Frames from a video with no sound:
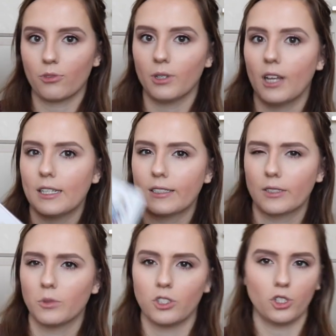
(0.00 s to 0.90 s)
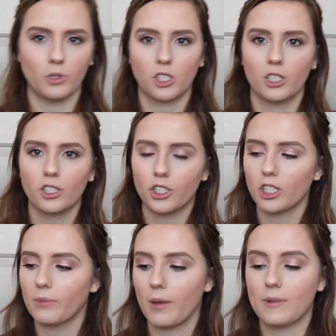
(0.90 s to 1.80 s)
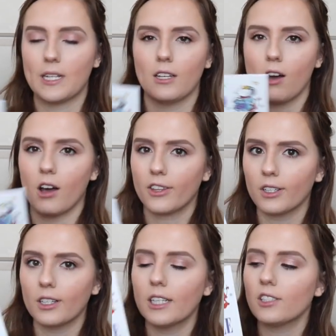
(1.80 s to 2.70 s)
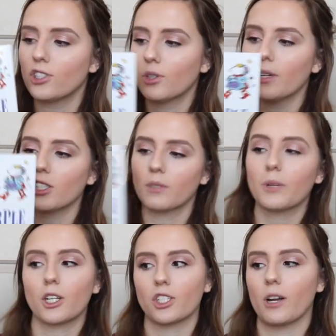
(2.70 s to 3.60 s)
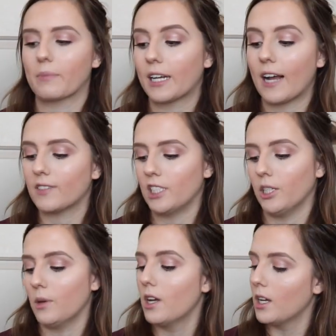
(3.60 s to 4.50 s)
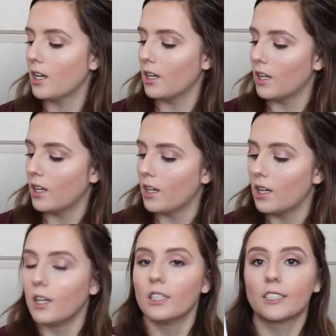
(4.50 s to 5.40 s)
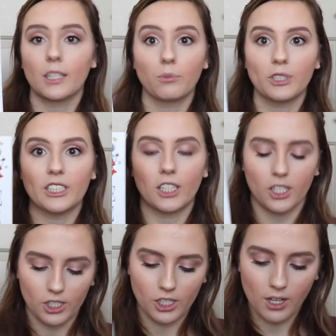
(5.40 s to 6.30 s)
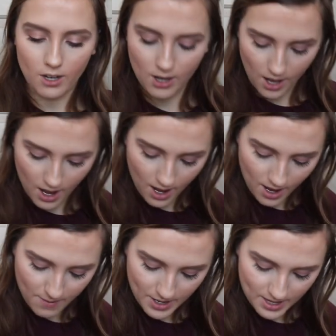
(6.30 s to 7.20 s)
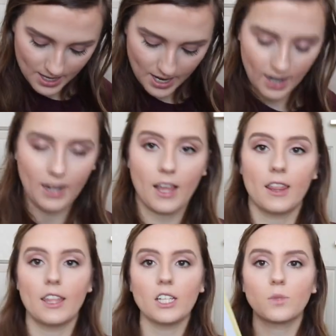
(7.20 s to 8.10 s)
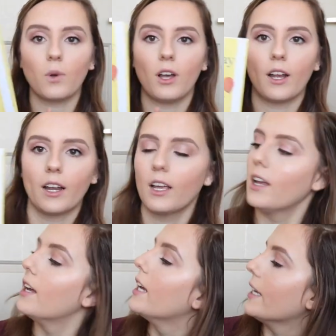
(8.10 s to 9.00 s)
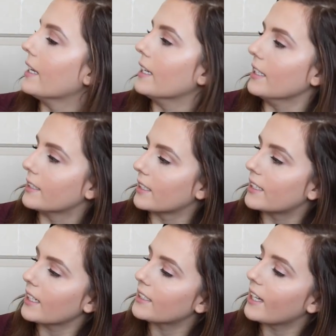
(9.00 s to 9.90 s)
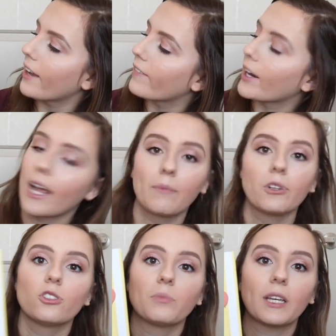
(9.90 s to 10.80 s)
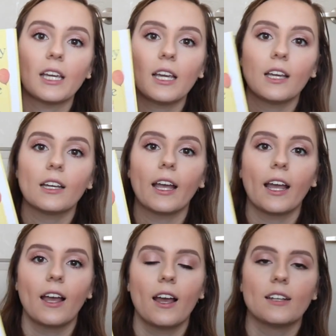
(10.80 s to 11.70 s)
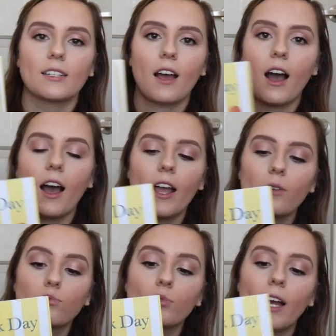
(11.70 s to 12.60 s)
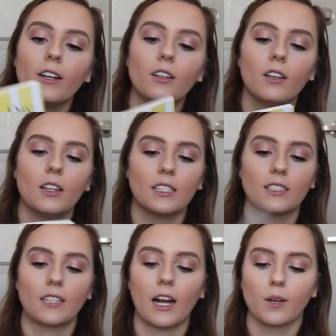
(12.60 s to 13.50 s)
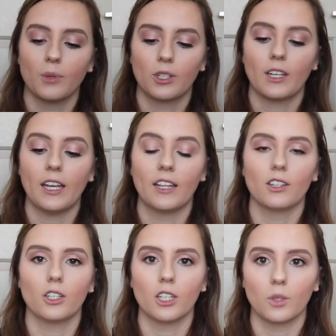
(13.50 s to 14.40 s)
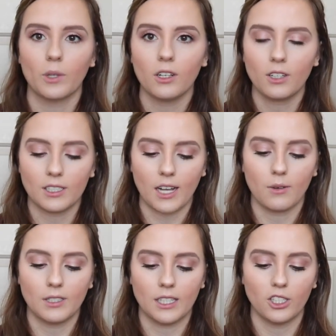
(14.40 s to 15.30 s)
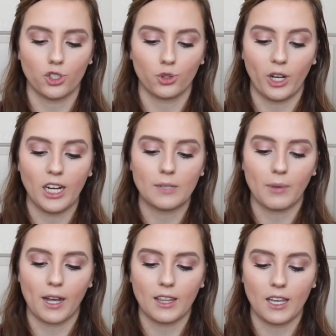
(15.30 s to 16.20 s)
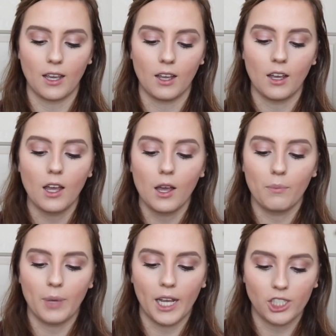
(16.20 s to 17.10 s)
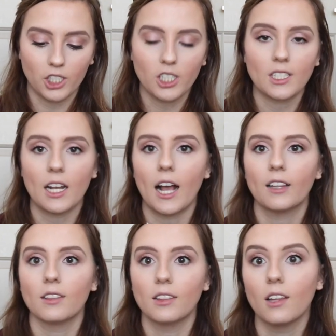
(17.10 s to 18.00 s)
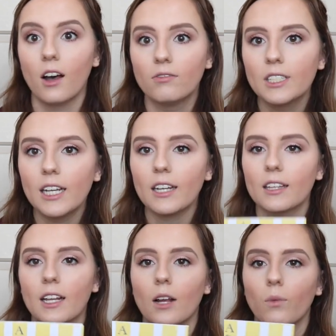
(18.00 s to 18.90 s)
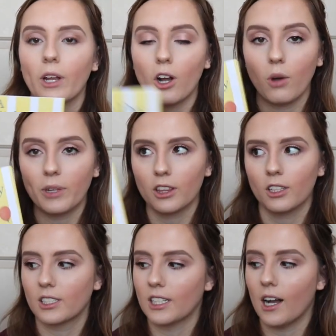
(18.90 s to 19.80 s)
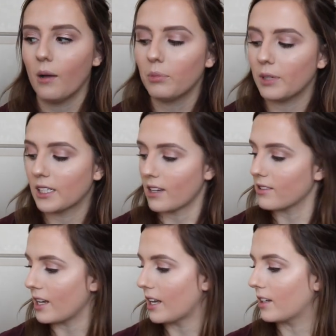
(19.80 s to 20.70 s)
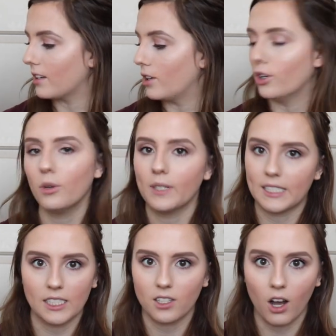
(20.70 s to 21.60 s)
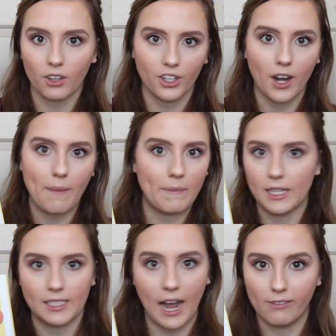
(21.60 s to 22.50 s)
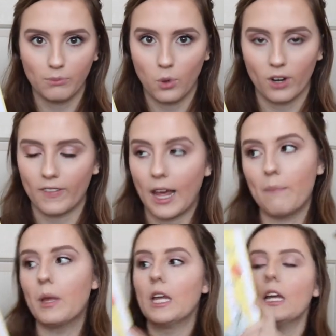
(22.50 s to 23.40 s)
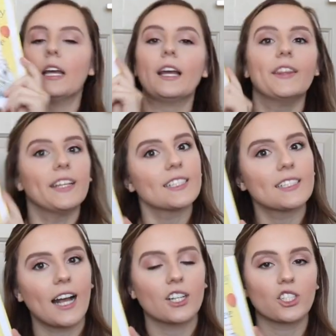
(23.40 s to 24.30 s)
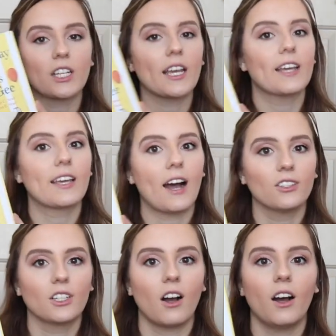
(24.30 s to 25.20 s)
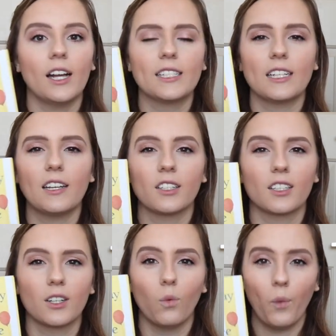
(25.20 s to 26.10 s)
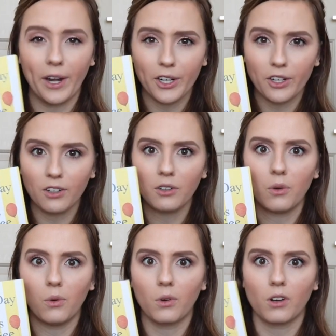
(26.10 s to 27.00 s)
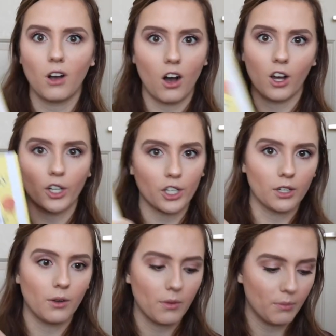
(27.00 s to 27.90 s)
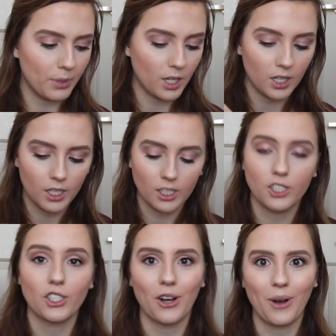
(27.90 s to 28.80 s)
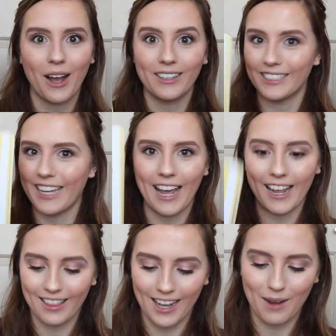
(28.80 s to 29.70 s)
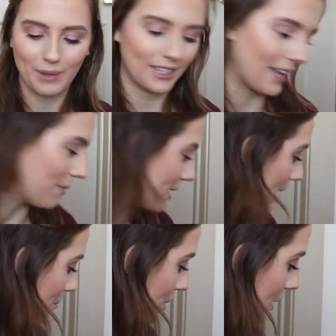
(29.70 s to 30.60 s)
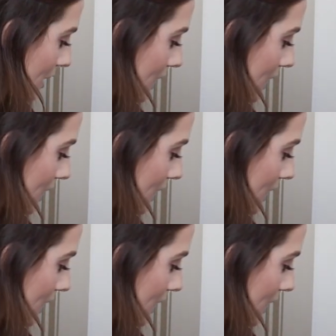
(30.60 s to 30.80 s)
even realize this was Jewish literature. Maybe the author is Jewish? I'm not sure. I'm gonna have to do some research. And then this one is A Sick Day for Amos McGee, and I read this entire book in the Goodwill because I was intrigued by the pictures and I loved it, and then I went home and looked it up because I was like, who is this author? I must have more of them. And this is actually a Caldecott either winner or honor book, so yay that I picked that one up.